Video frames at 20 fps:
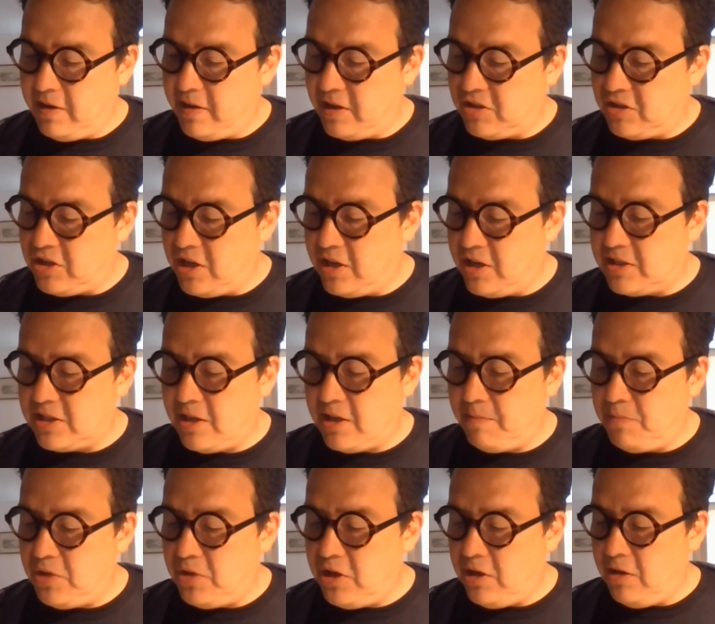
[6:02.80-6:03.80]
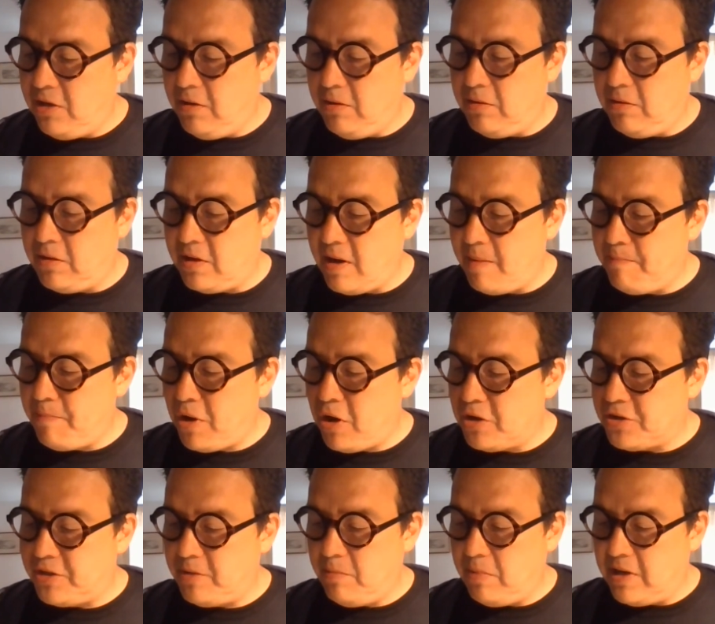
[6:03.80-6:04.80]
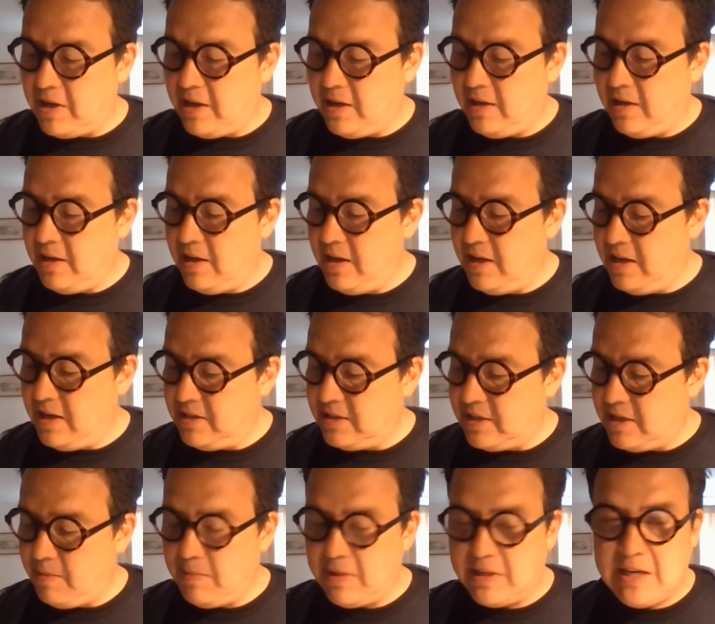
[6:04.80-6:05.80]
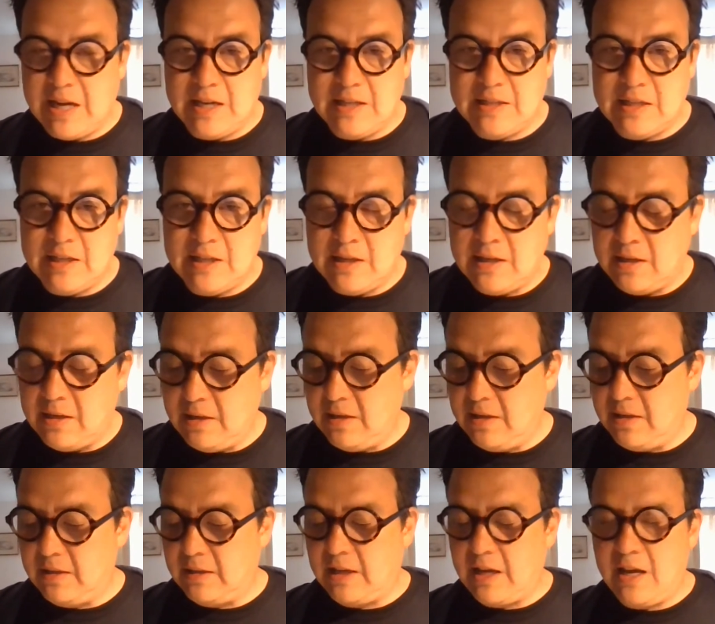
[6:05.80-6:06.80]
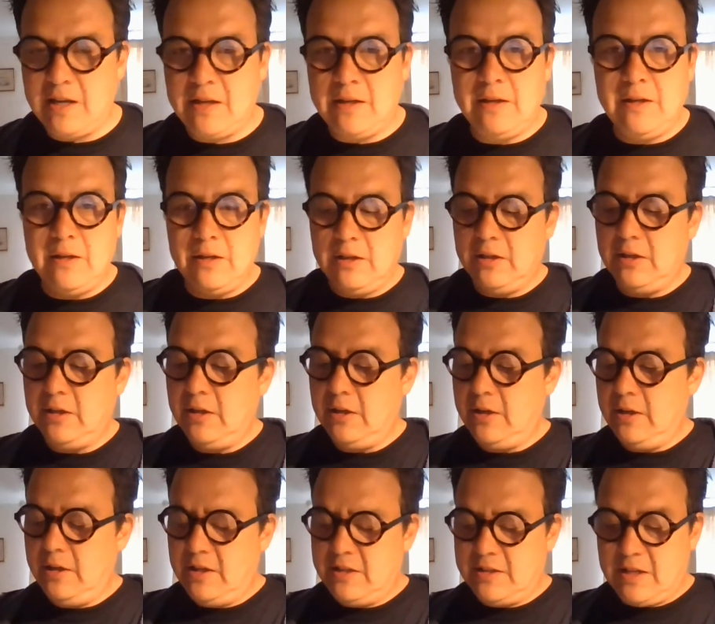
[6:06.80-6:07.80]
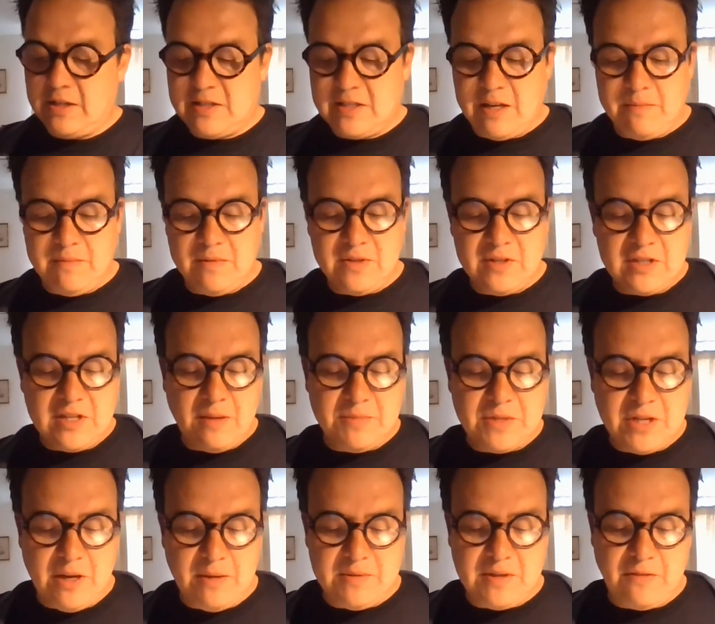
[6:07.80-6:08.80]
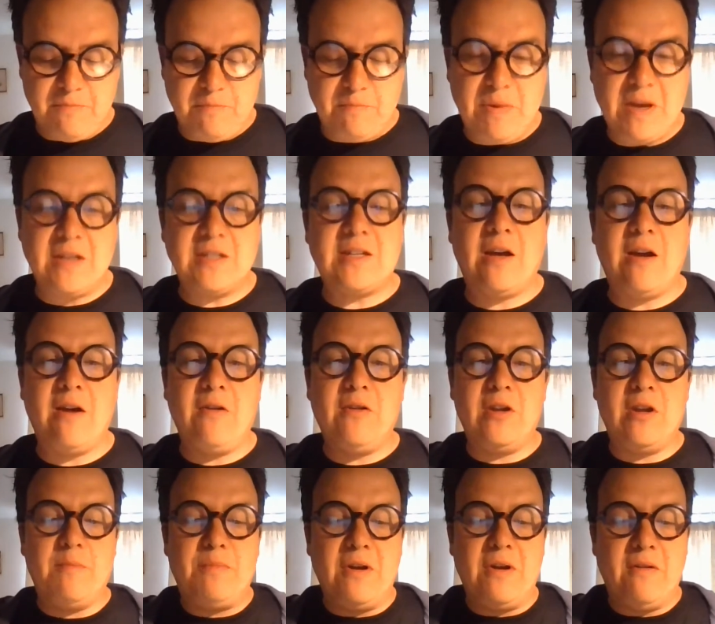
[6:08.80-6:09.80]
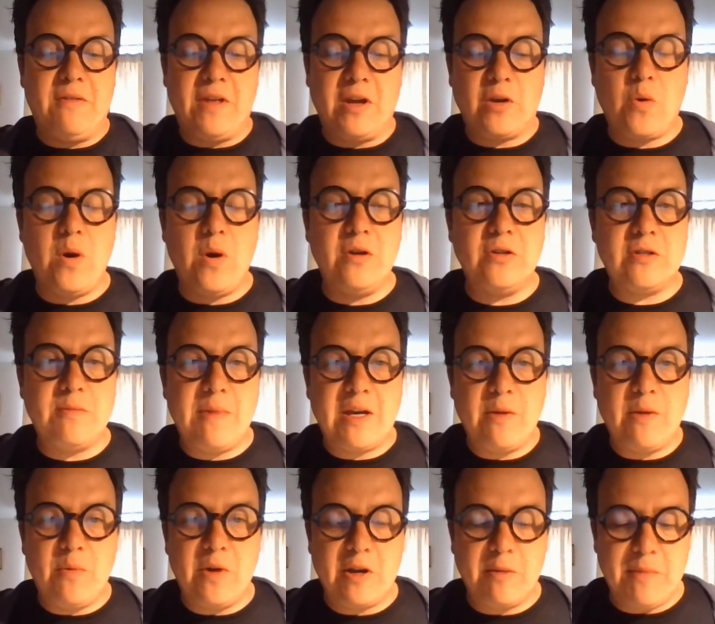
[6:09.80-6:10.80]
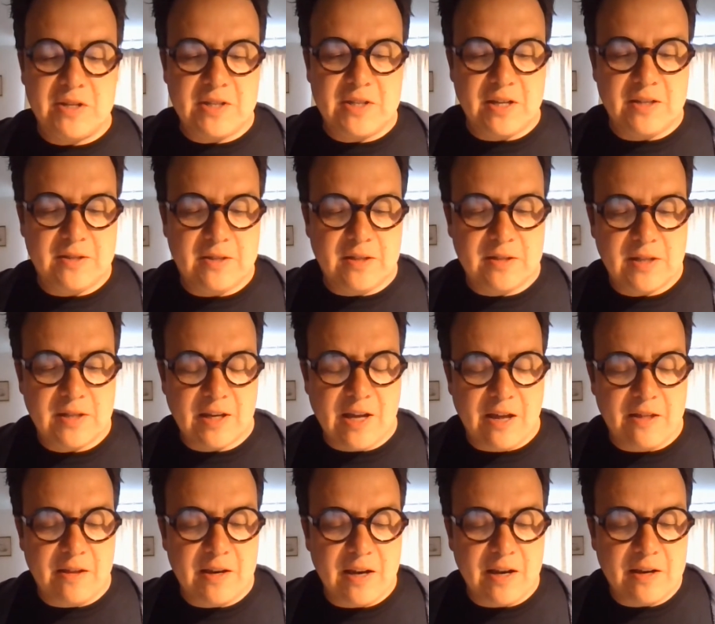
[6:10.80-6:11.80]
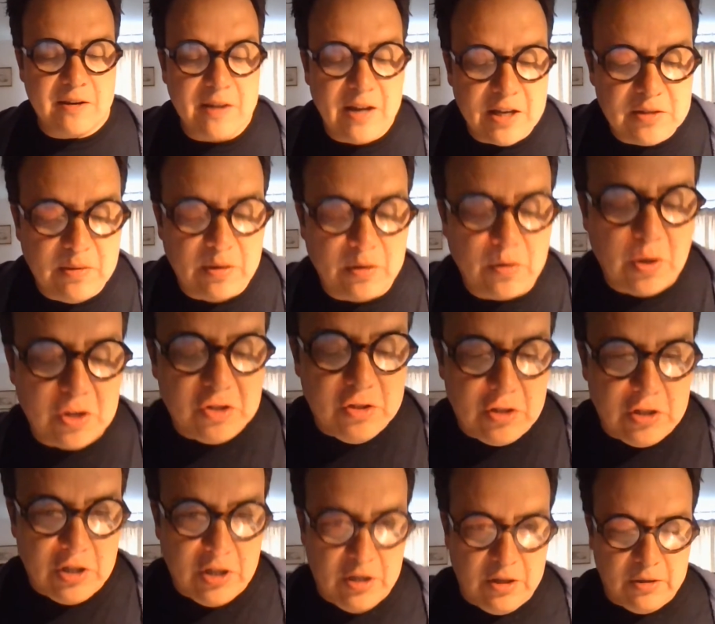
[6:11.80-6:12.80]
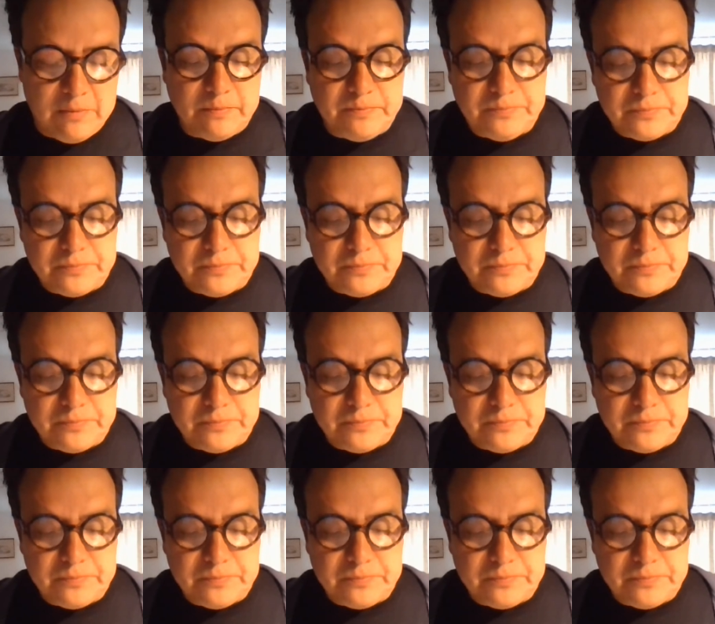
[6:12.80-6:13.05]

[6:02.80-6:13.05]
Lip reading: that she is subdued and possibly intimidated. Okay, so sometimes I've picked out only a bit of that quote to make it work in my sentence. Okay, the next one, question 2.